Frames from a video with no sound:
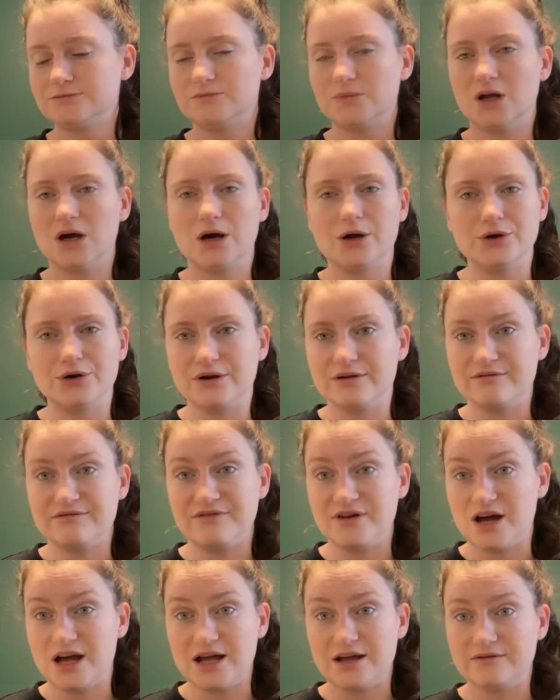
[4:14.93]

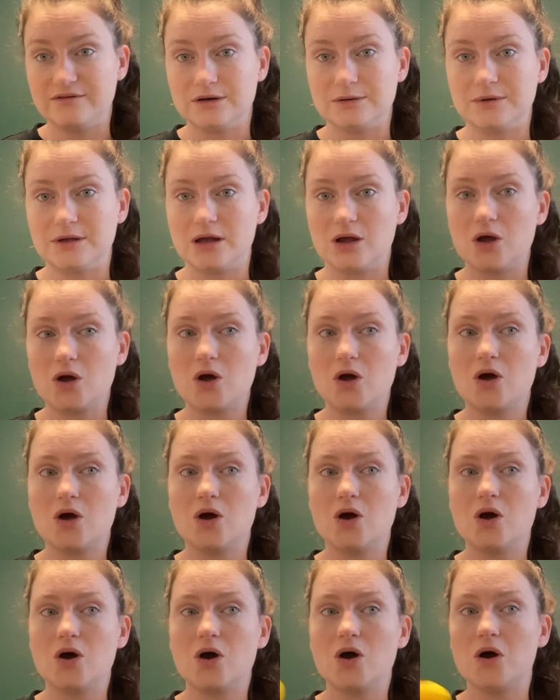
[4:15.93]
105, and I'm like,
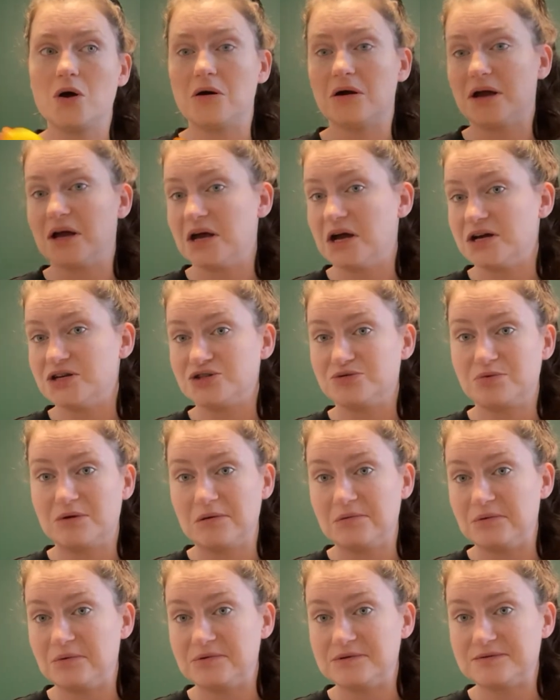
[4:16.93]
okay, I should
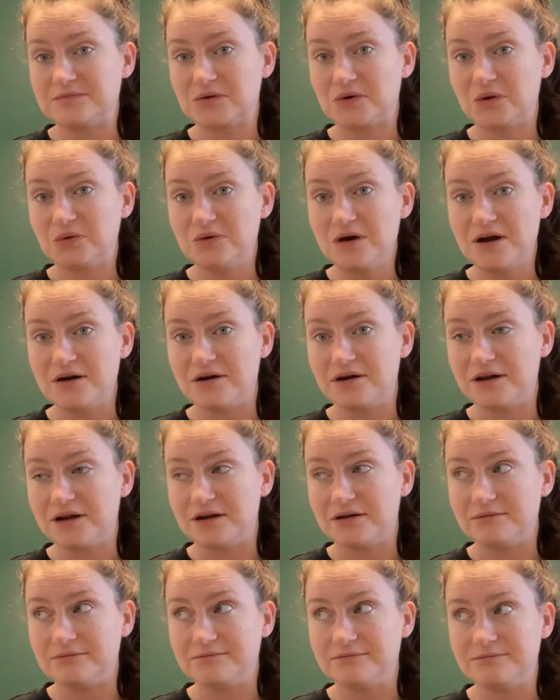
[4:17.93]
probably put some cold water in
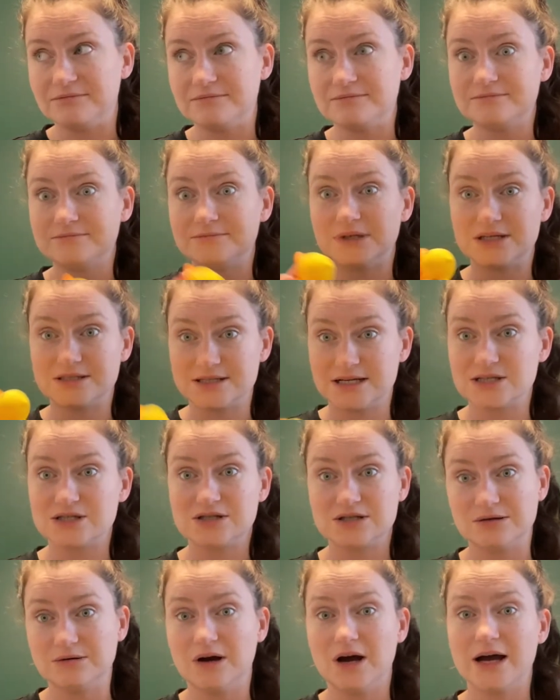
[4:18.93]
here because that's
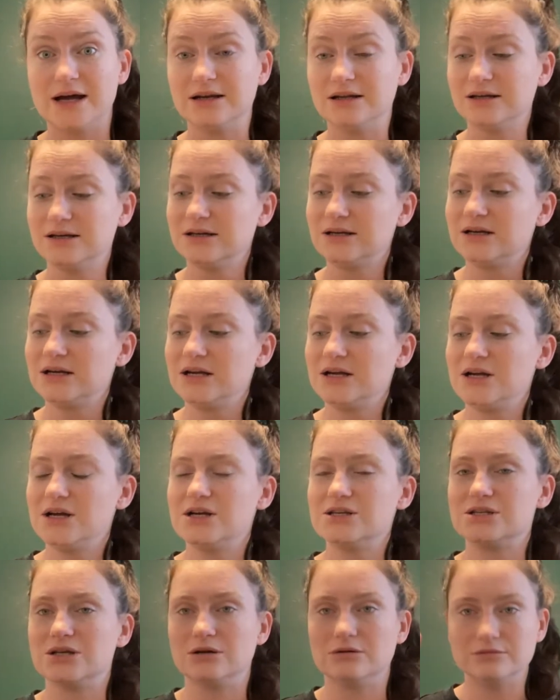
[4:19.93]
too hot.
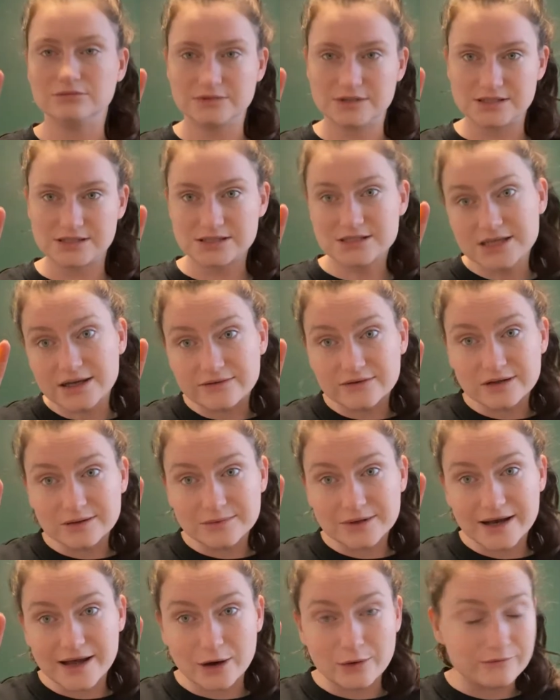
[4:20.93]
So this has definitely
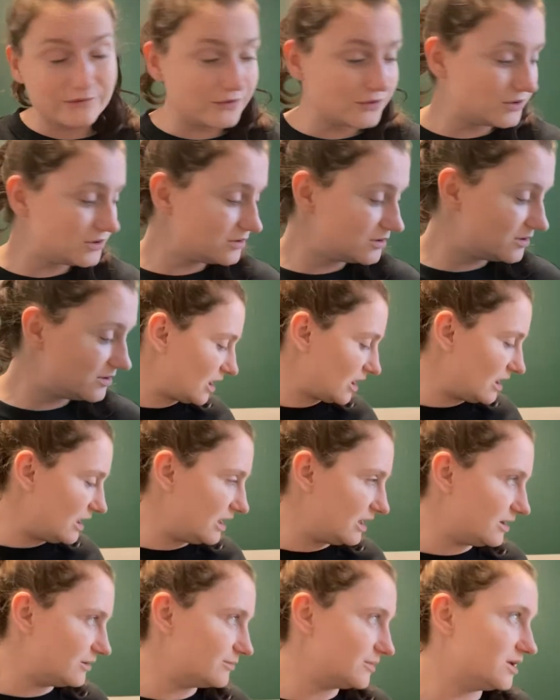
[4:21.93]
been helpful.
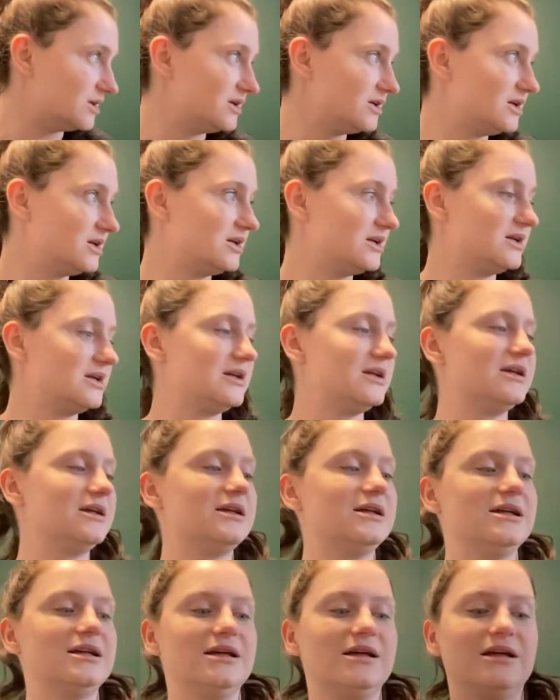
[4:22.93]

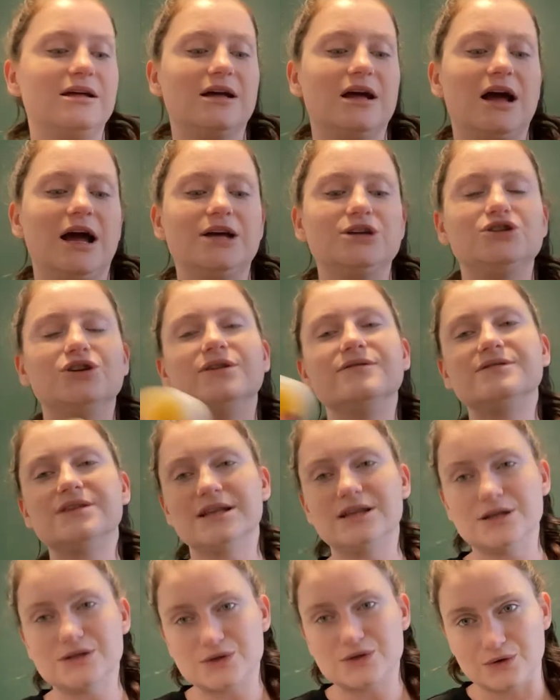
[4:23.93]
I should have
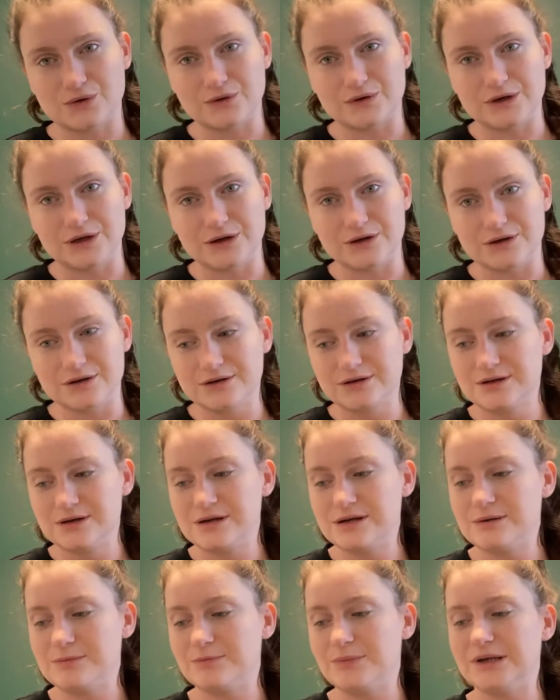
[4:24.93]
said this earlier,
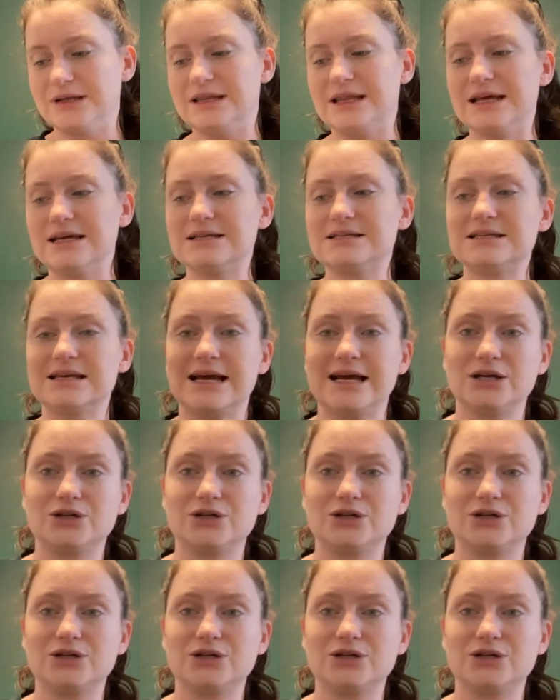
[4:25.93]
but this